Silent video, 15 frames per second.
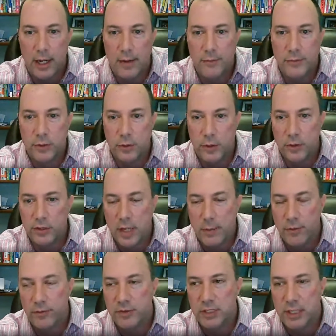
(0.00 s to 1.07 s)
So those type
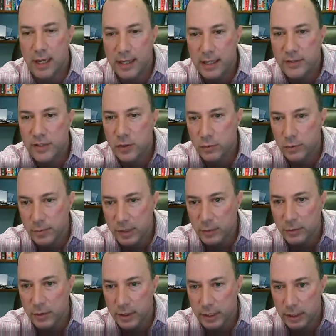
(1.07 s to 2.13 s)
of sciences would be
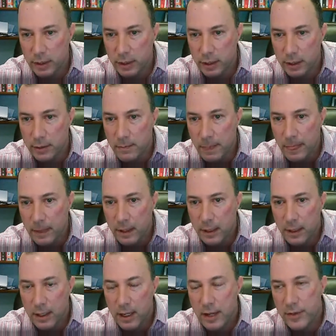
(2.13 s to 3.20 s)
really good.
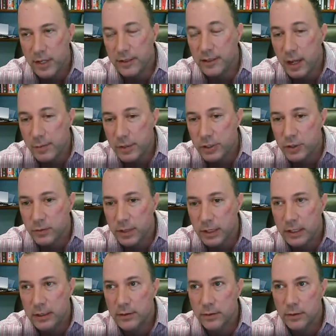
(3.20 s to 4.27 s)
And then
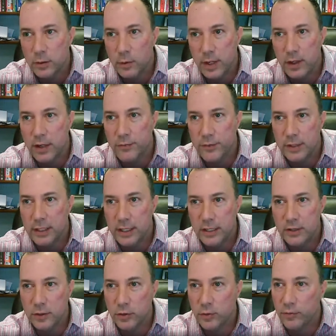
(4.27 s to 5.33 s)
chemistry, quite often kids
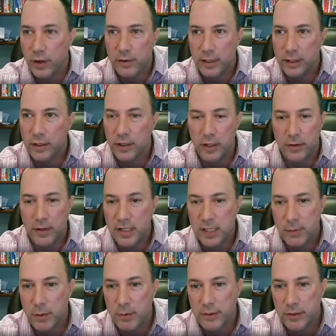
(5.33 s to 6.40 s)
are very curious
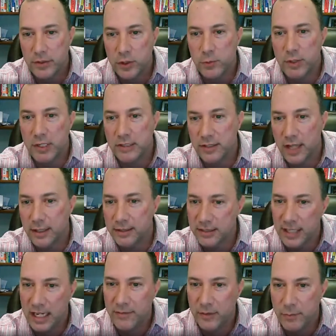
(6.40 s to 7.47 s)
about what to do, but it's not
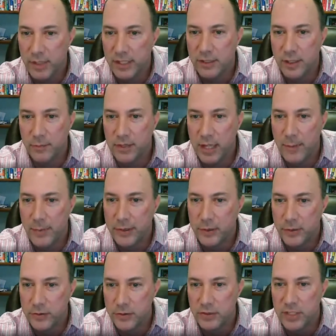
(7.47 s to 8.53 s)
safe to mix up
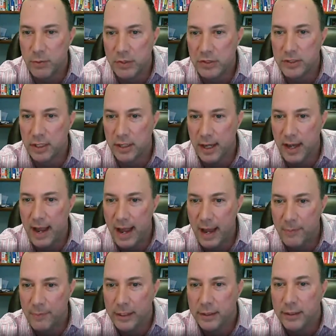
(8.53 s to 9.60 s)
chemicals to see what's going to
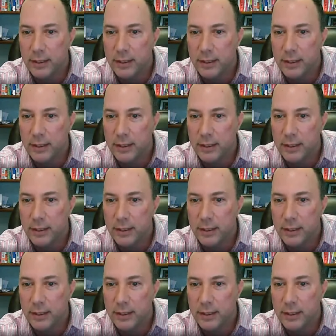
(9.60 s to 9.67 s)
happen.